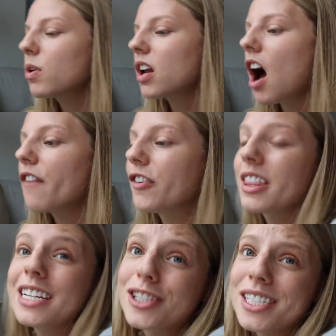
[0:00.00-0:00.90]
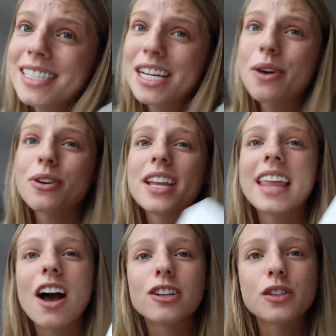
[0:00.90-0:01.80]
more to offer than just deodorant.
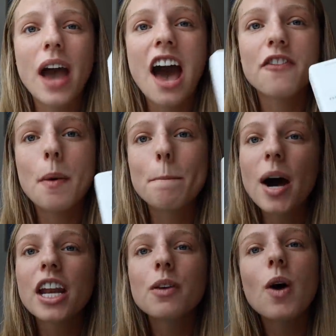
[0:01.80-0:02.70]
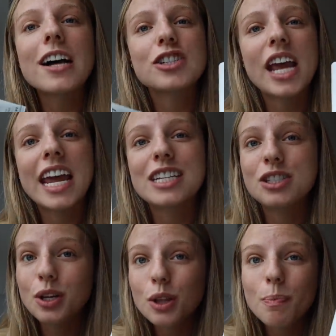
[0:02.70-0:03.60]
They also have body wash and
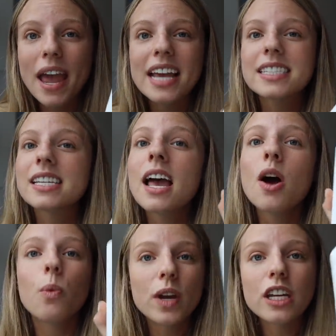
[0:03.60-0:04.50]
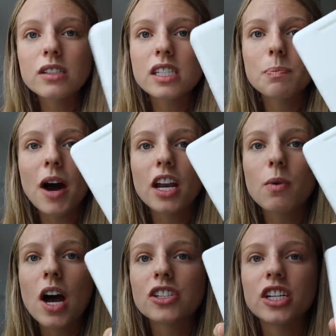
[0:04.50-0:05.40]
toothpaste. We use this body
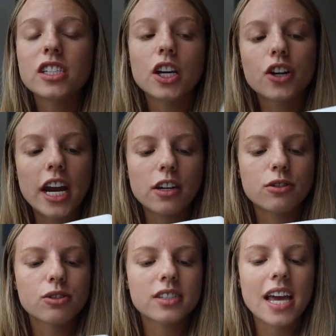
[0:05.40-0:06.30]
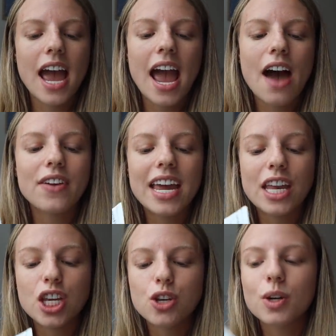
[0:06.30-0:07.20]
wash. It's a great neutral scent. I have it
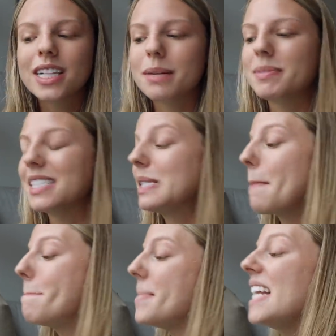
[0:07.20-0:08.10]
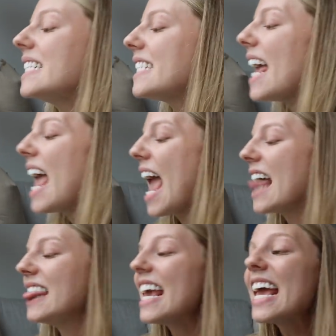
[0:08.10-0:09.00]
in eucalyptus mint.
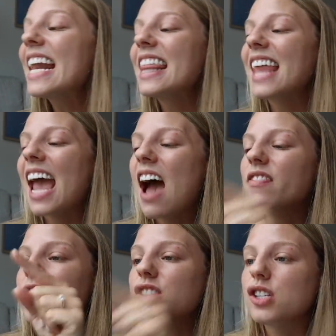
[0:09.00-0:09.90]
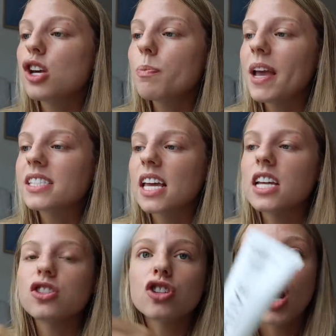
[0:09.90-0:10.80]
And then they have this toothpaste that
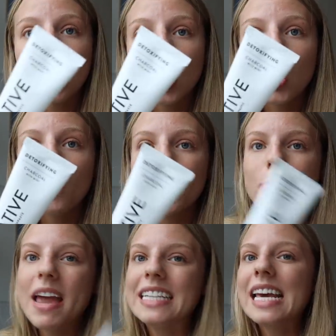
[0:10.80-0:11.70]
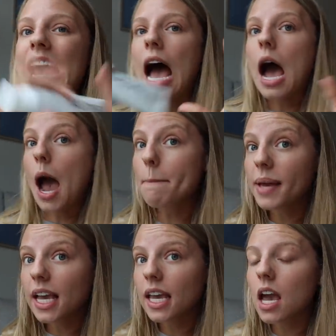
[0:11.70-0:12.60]
is charcoal with mint. I'm
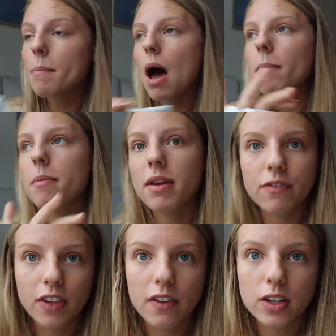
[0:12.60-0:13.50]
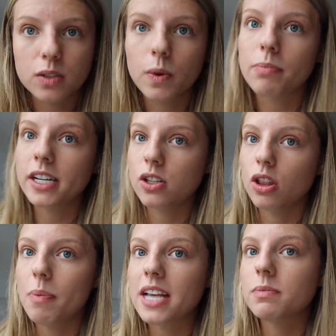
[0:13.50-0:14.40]
picky about my mint flavors with my
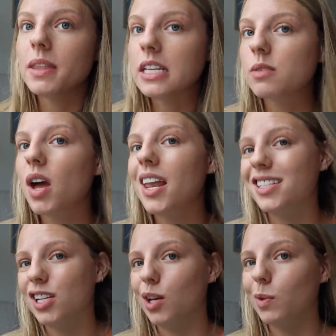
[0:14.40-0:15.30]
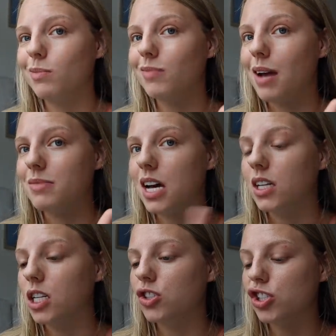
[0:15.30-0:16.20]
toothpaste, but this one, it's a good one. I'm
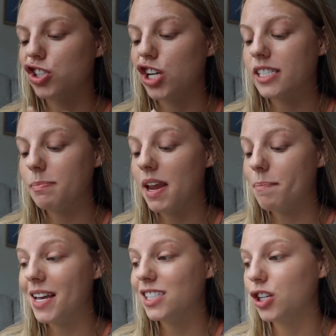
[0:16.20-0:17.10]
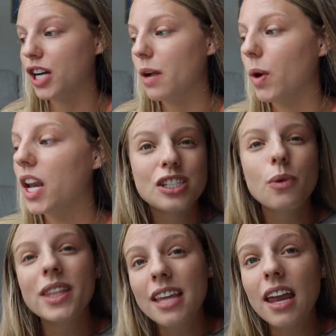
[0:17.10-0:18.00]
telling you, just trust me, it's a great one.
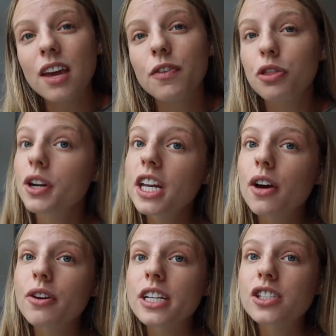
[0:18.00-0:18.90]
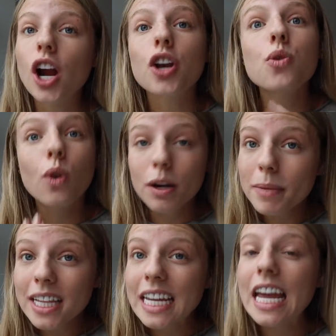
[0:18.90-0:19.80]
So with Native, three deodorants are
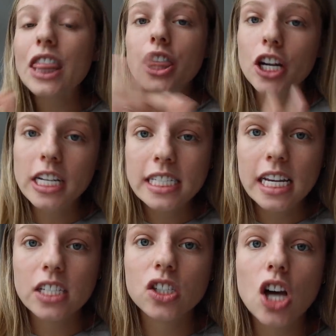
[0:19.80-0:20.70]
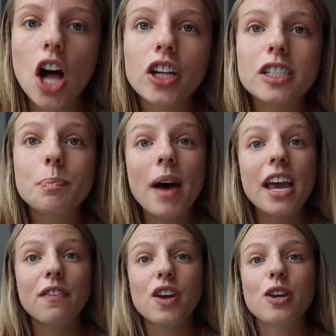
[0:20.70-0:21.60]
normally $36,
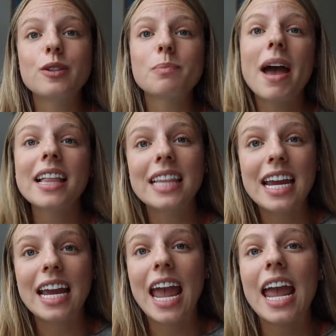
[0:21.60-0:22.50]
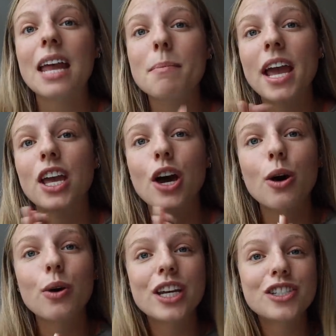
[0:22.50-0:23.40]
but if you use my link and my
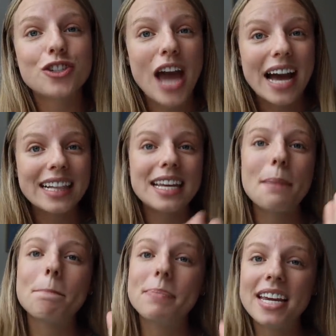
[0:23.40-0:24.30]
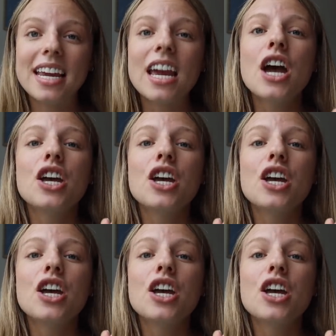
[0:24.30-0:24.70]
code JaclynB,